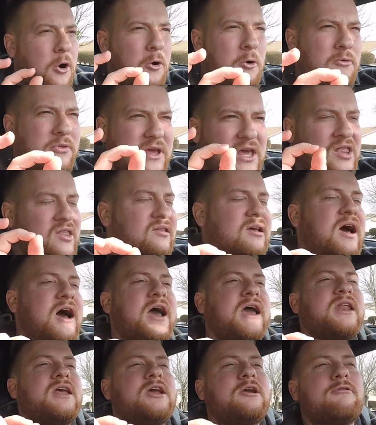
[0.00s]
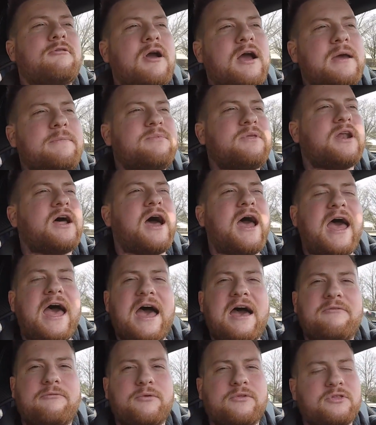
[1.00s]
only tiny gripe that I
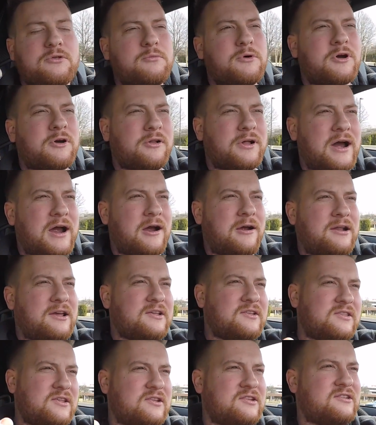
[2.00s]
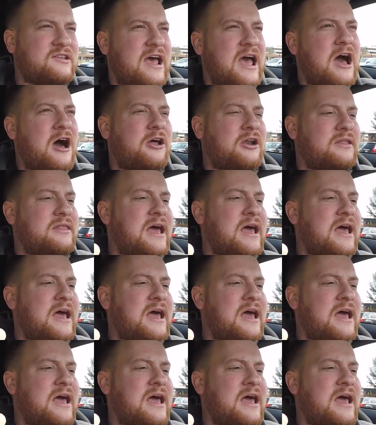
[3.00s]
have with the McLaren is the sound,